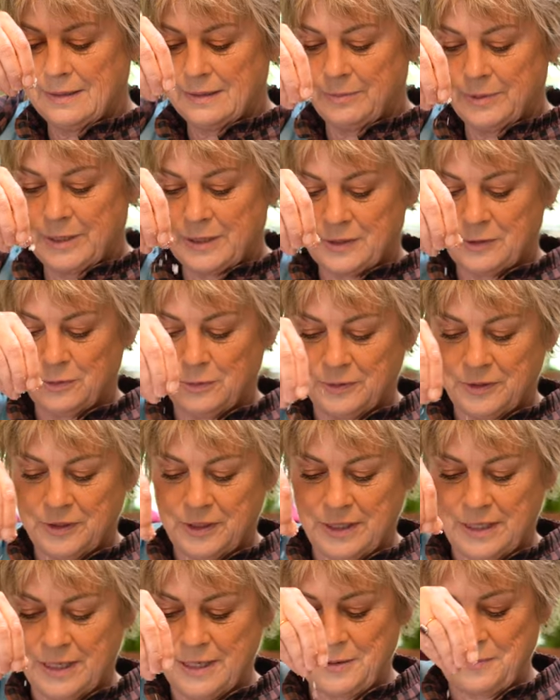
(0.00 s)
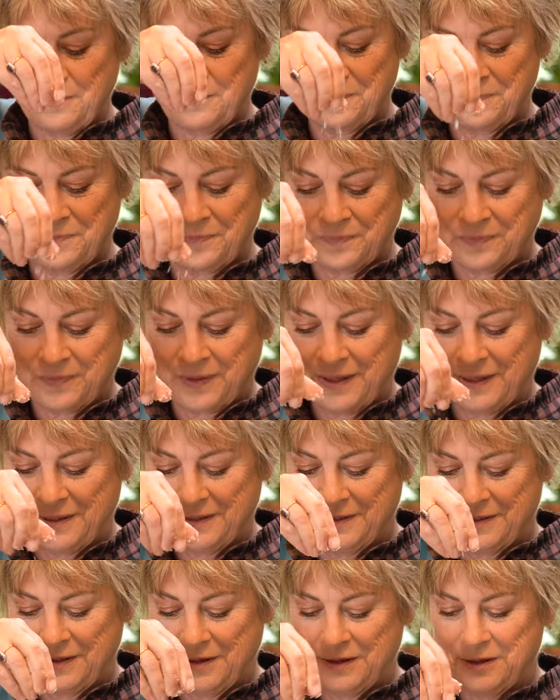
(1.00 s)
a little bit salty,
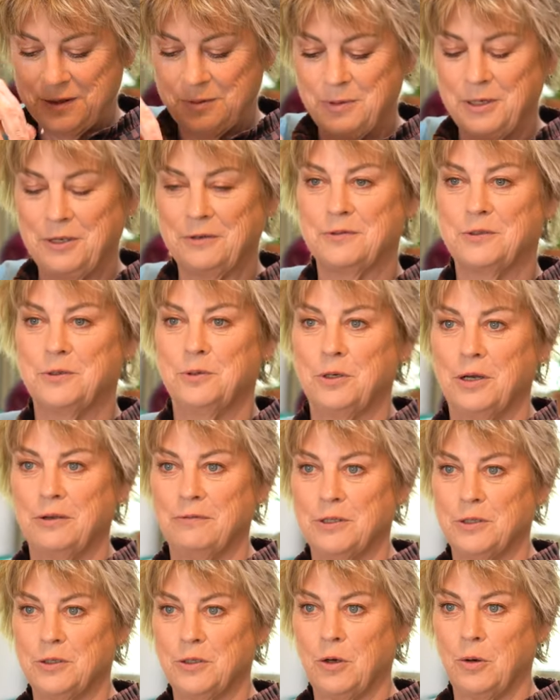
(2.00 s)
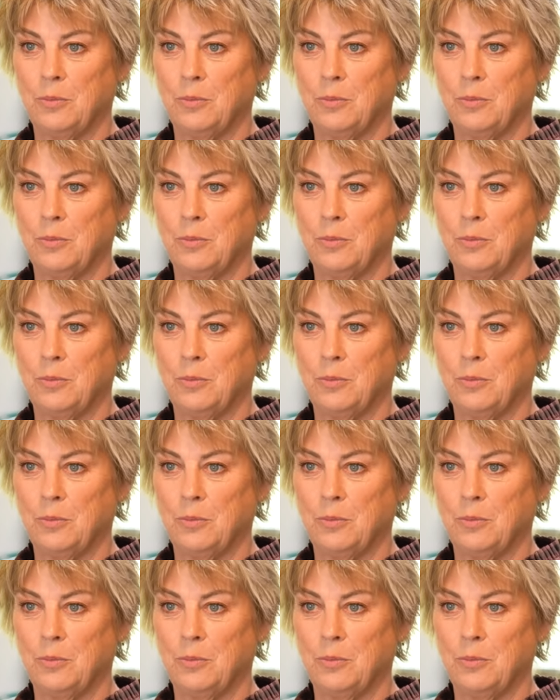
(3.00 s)
so a little bit of salt over the